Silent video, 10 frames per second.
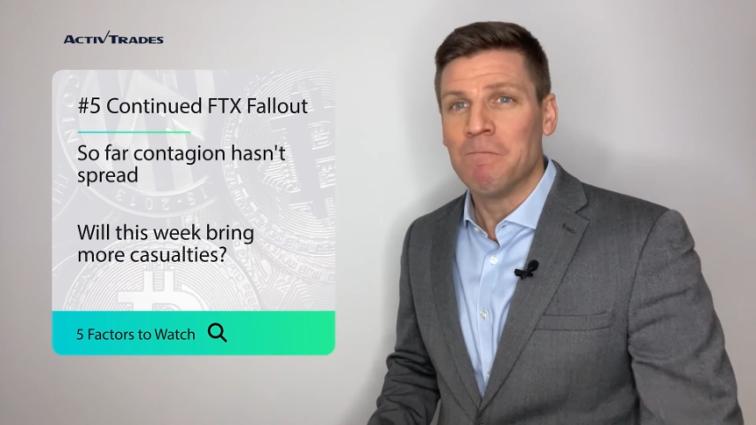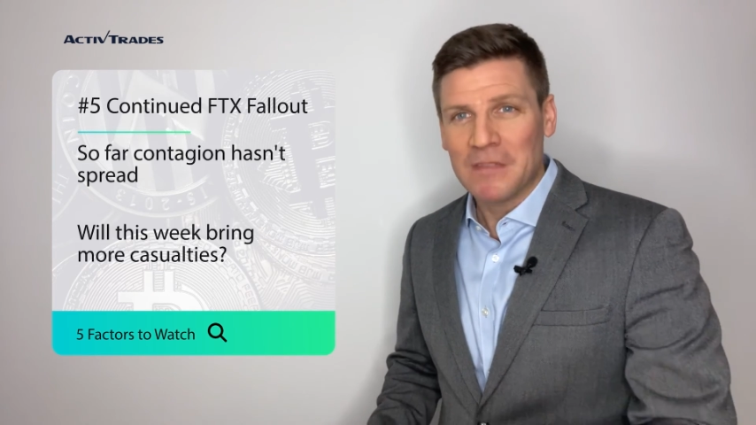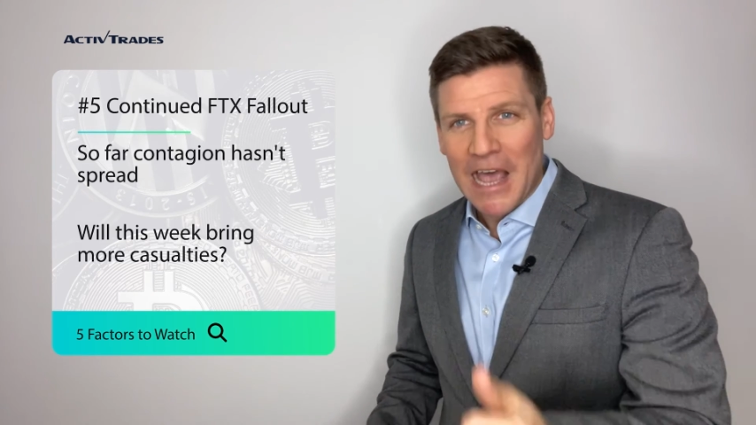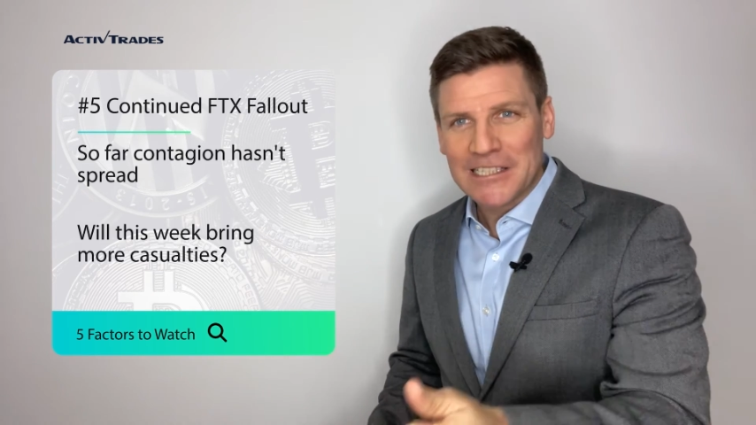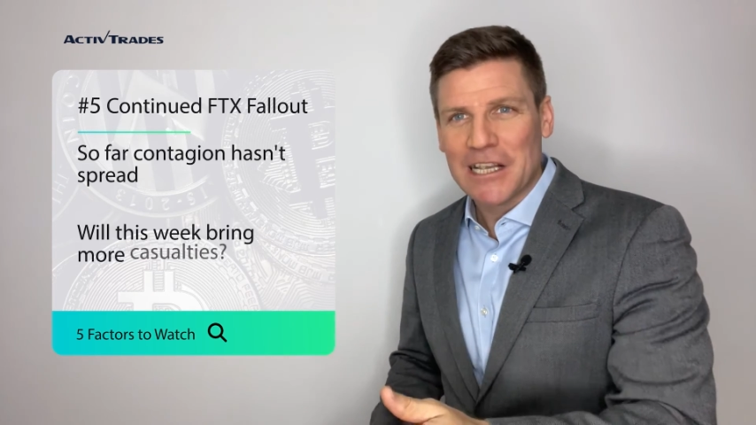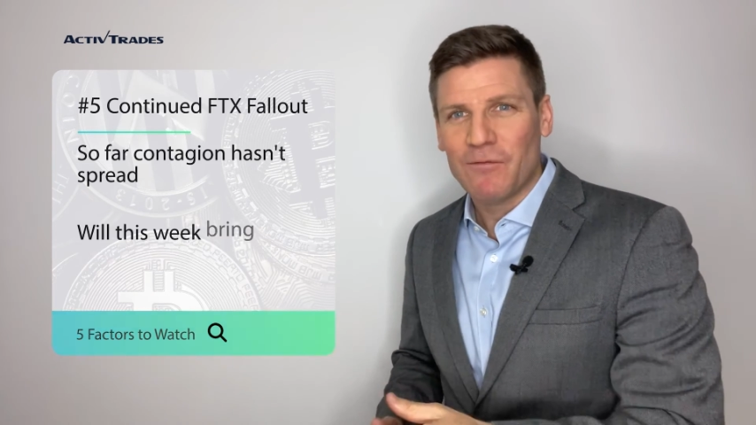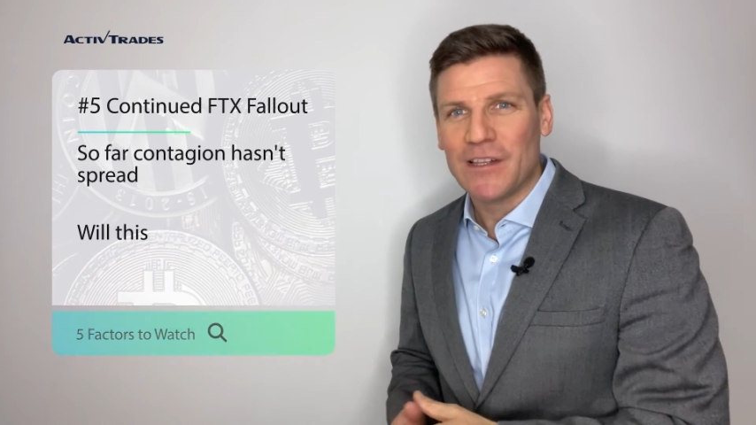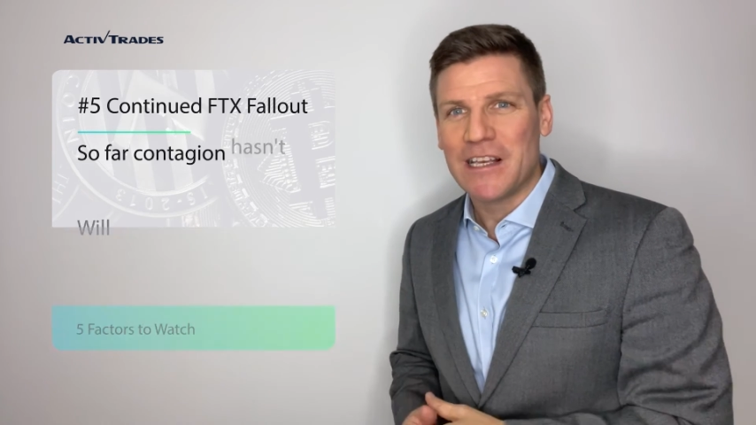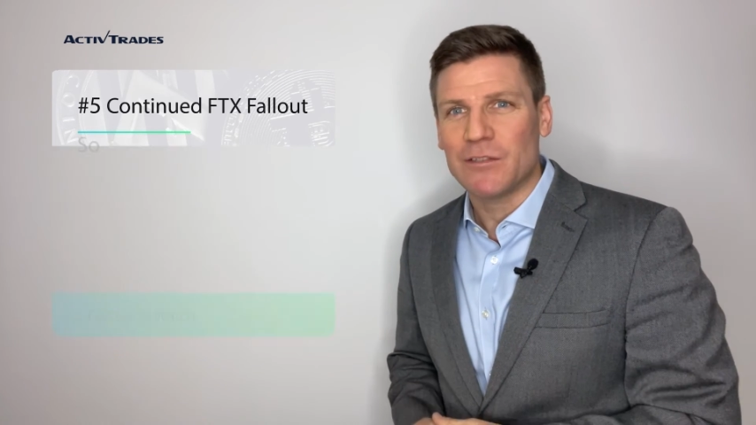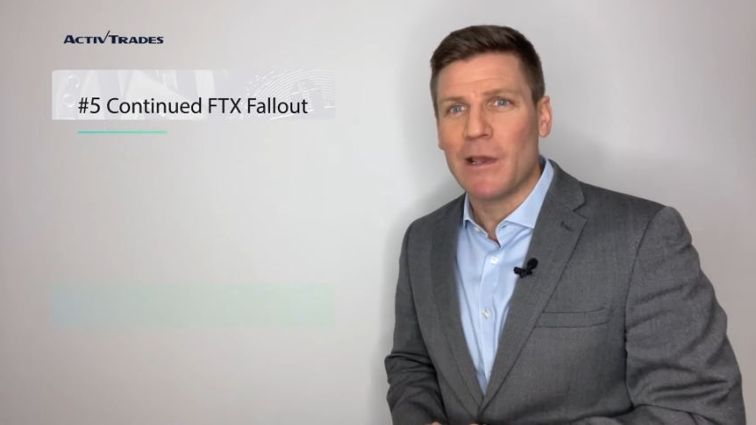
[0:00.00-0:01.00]
That's it for
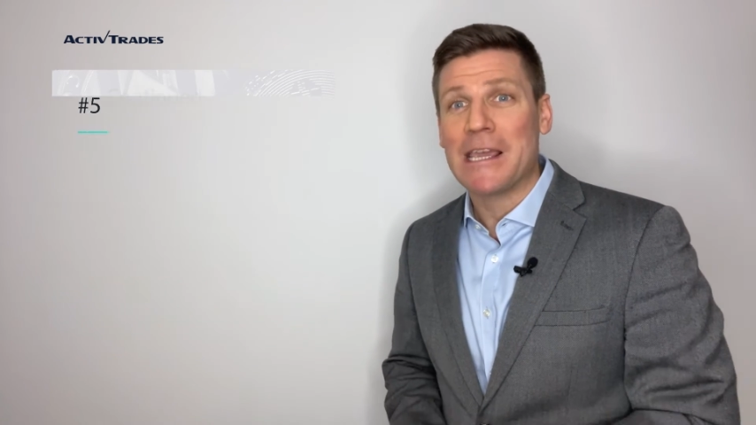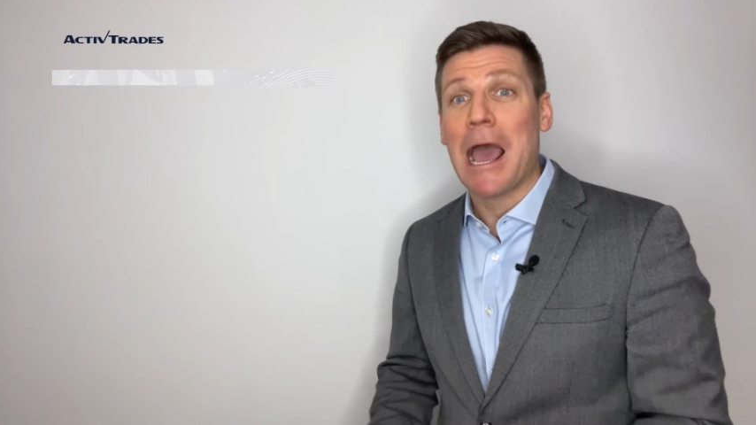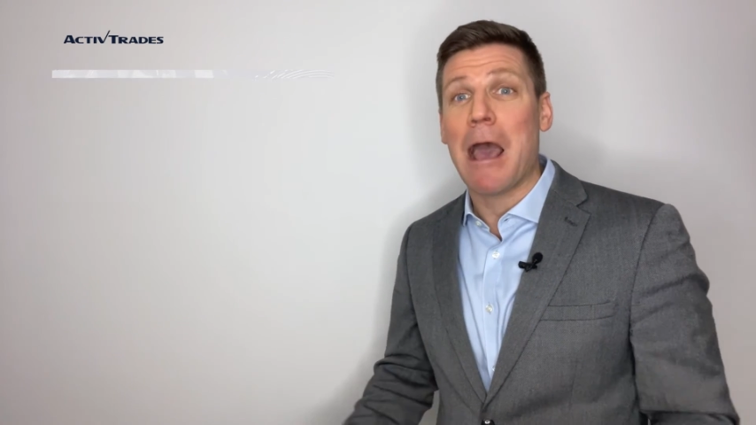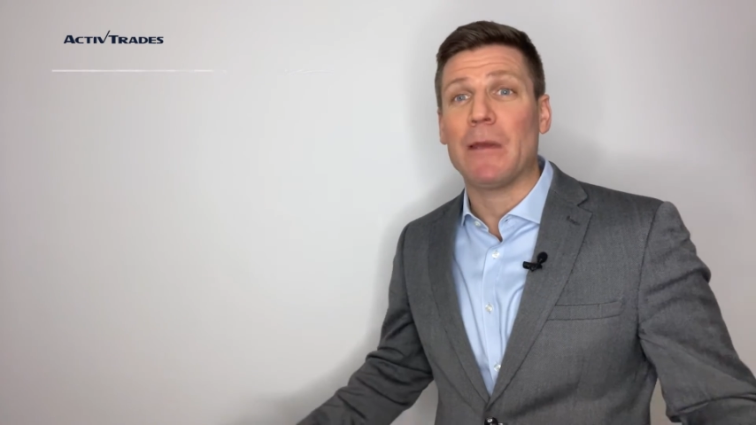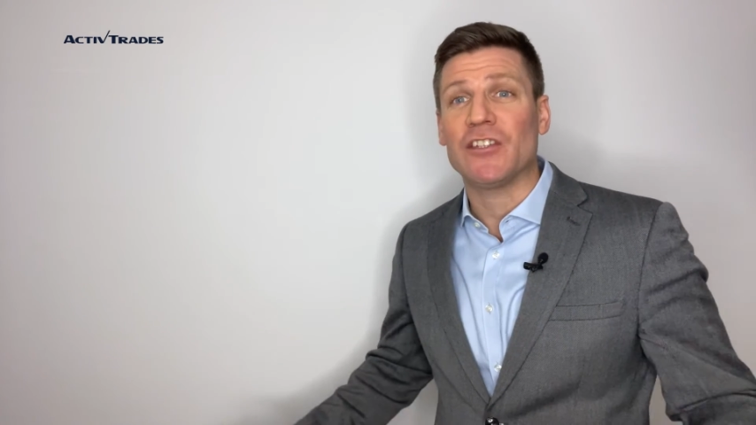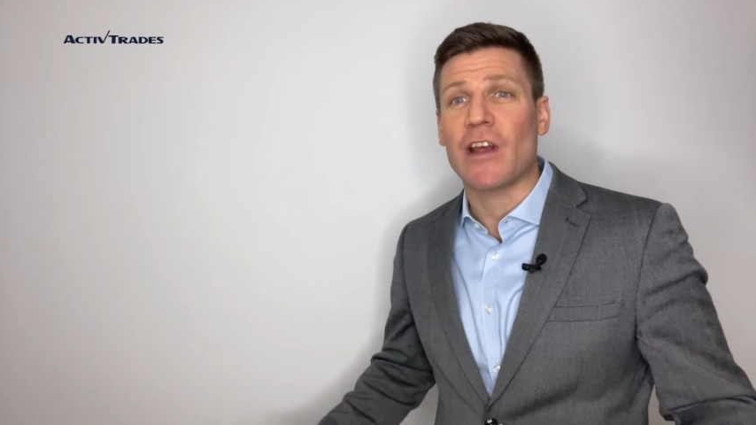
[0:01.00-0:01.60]
this week. Happy